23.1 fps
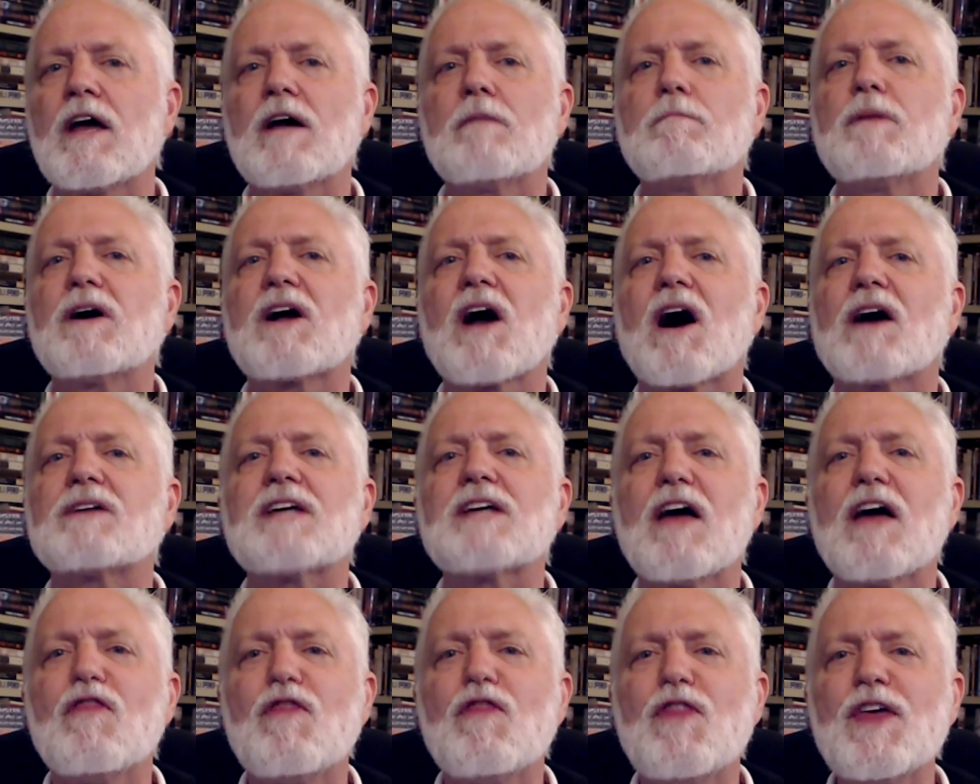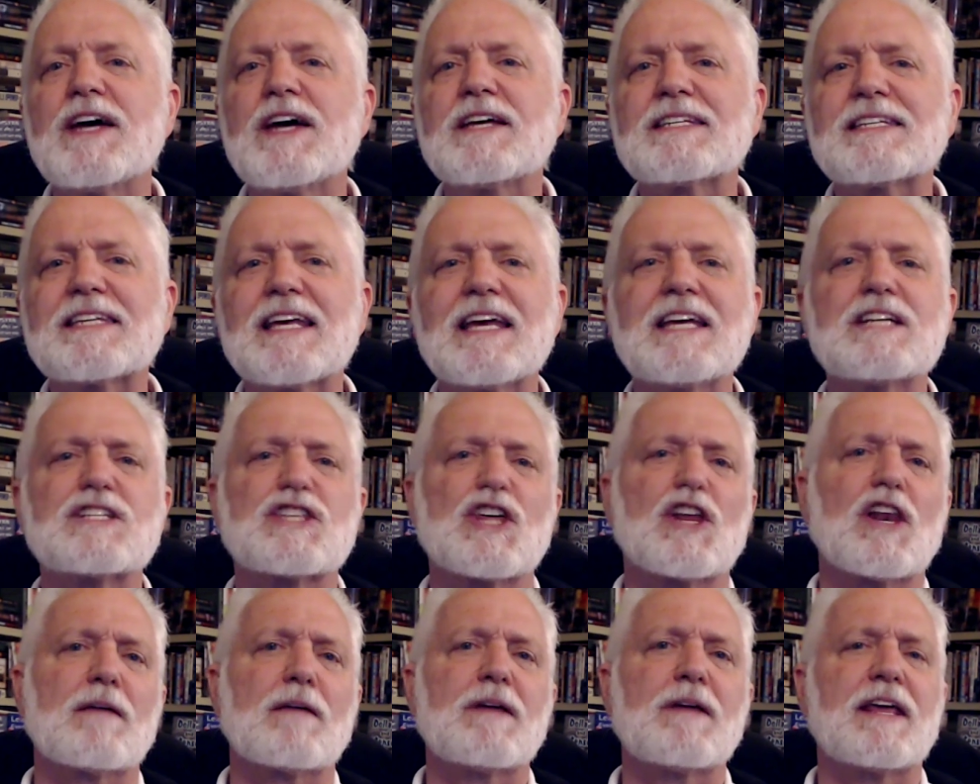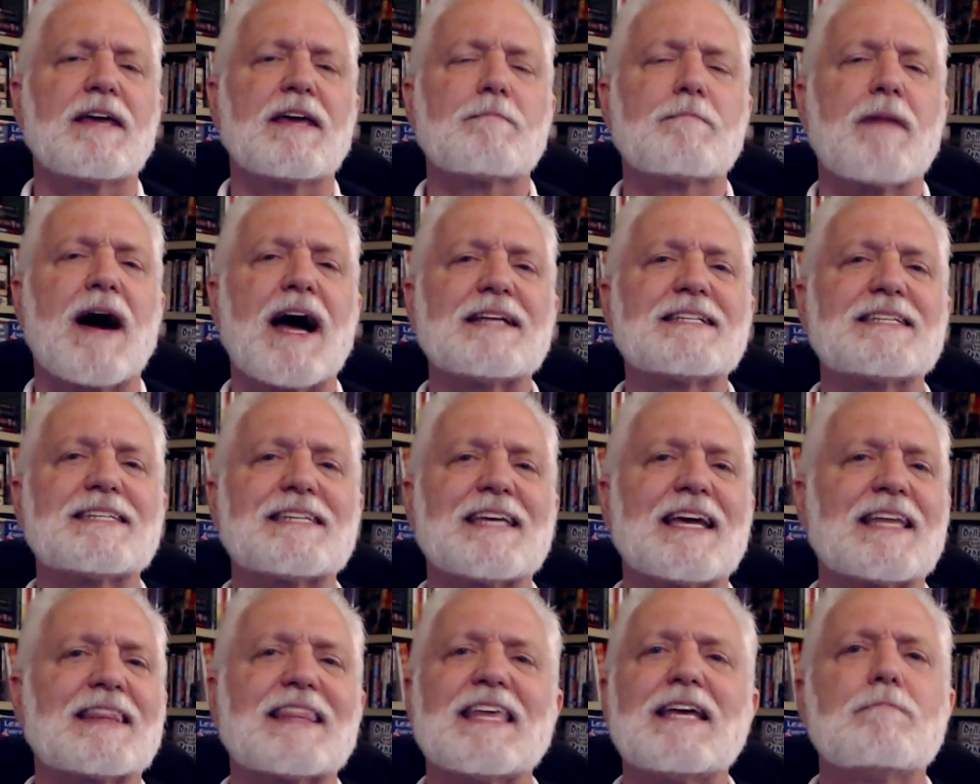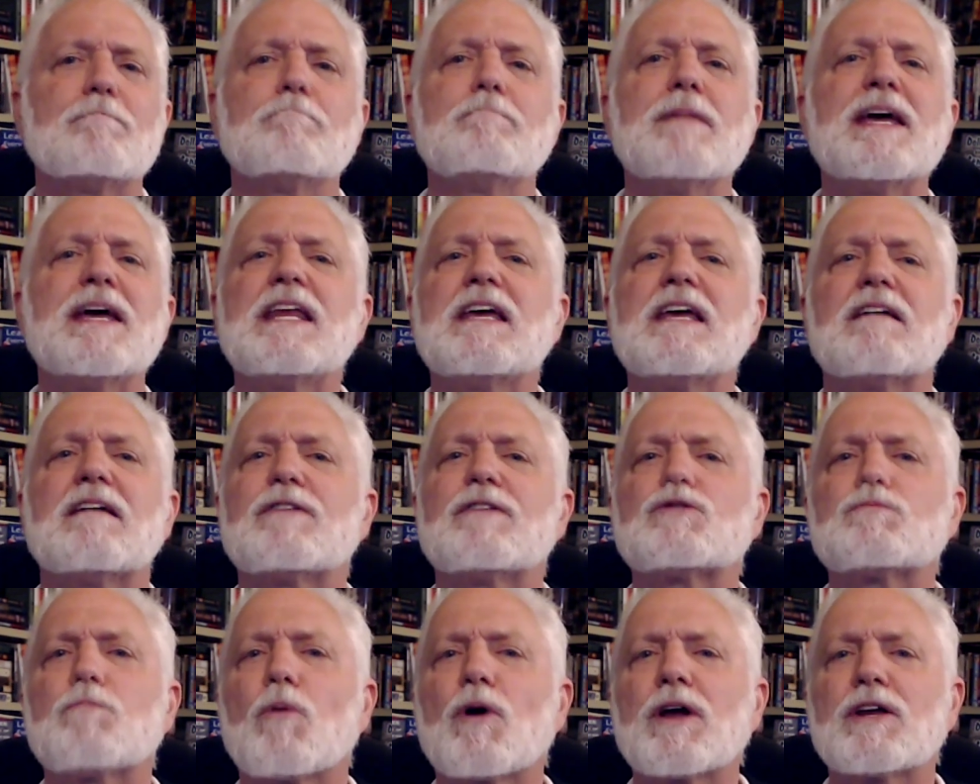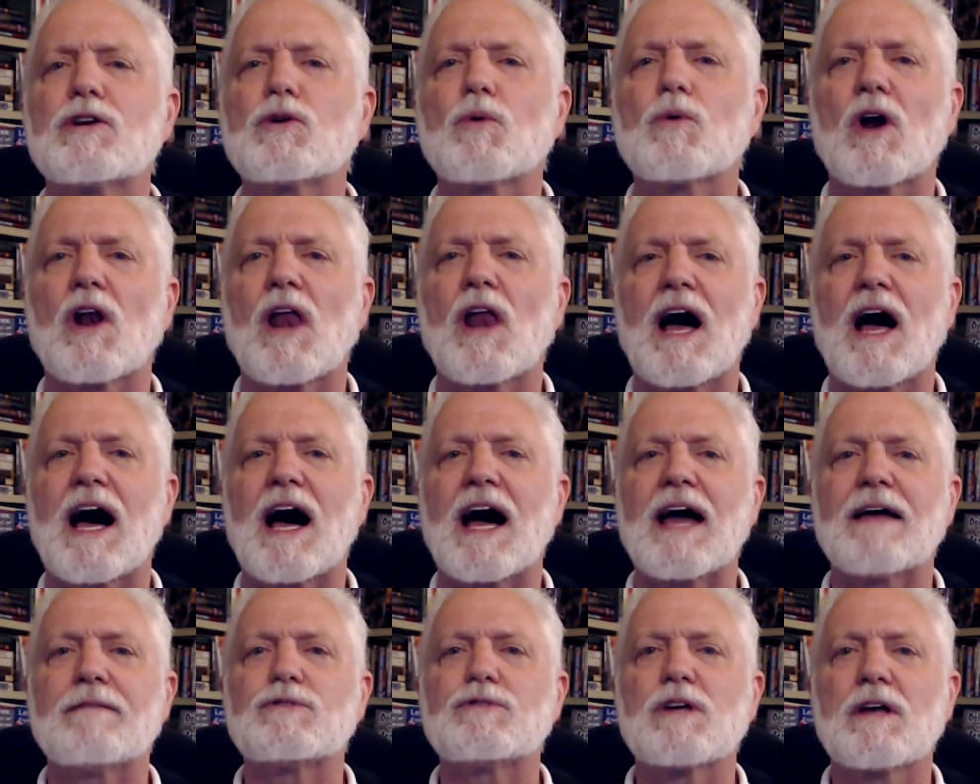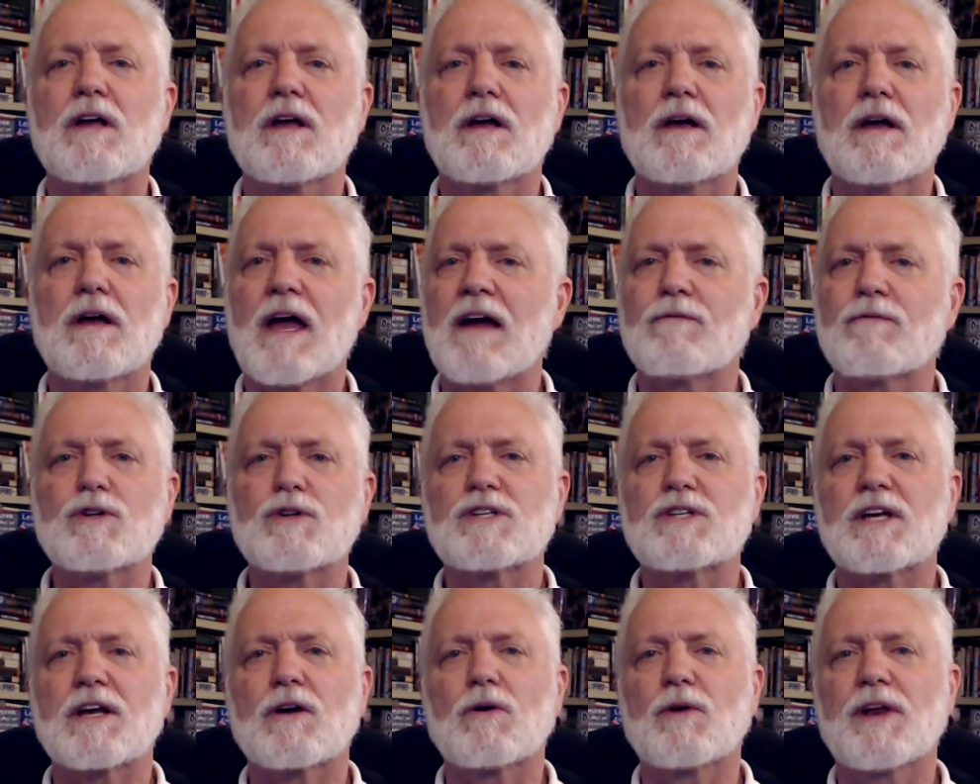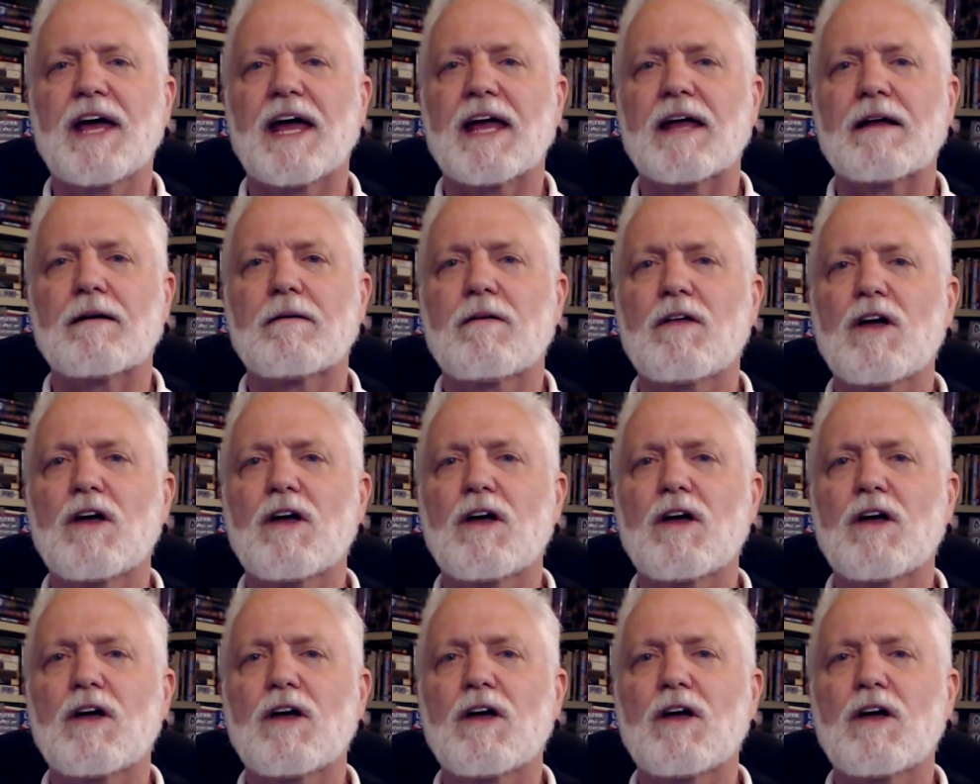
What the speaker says: Because this is the limiting mindset that many of us bring to our lives every single day.